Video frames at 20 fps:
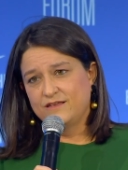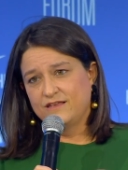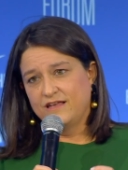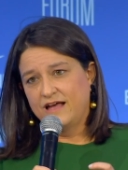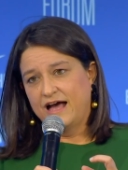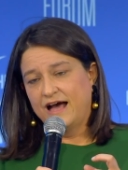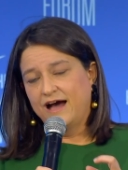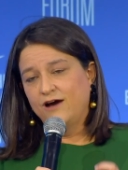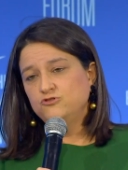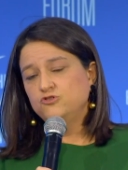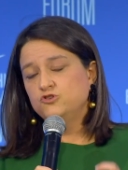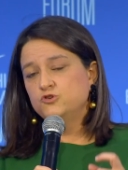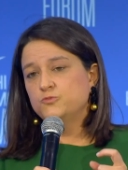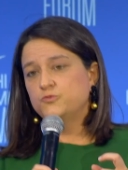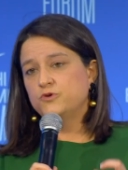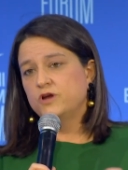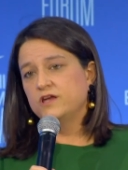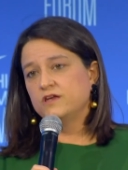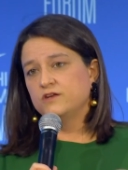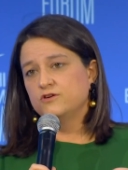how do you
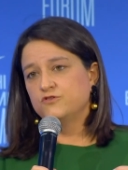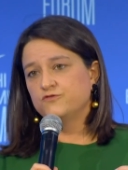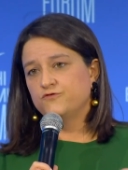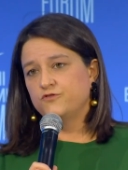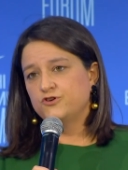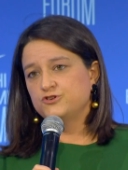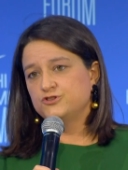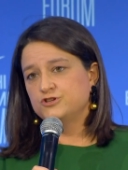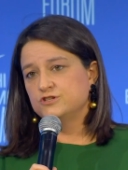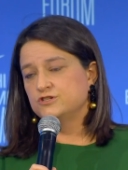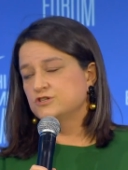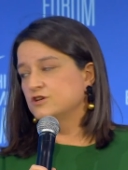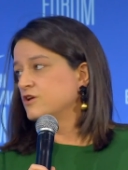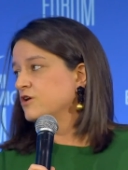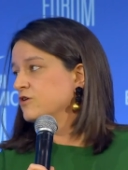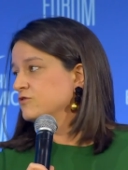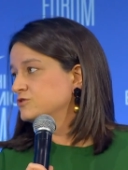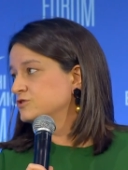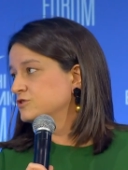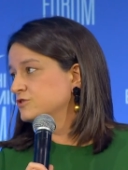bring universities
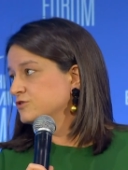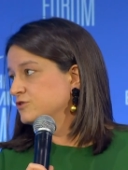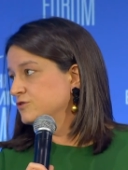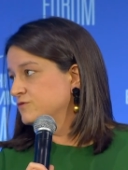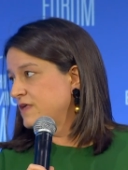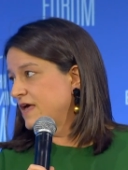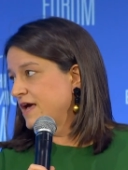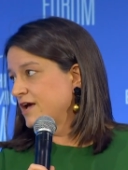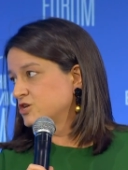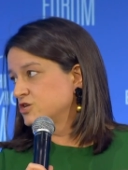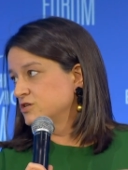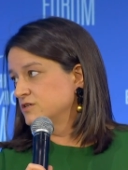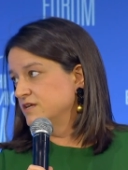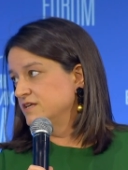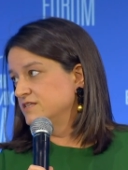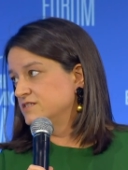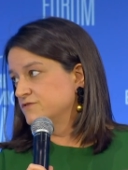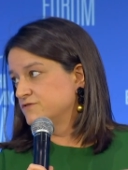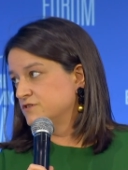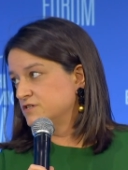closer to the actual
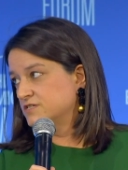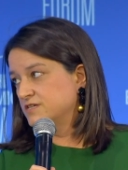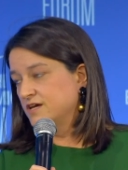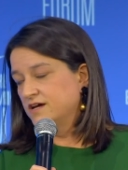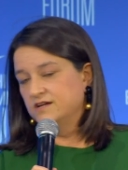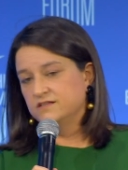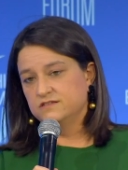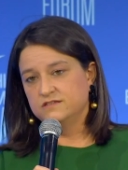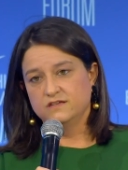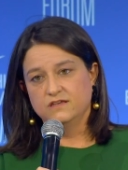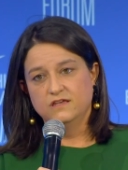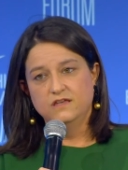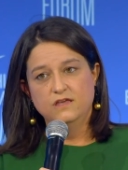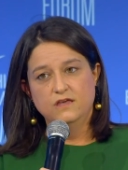needs of society?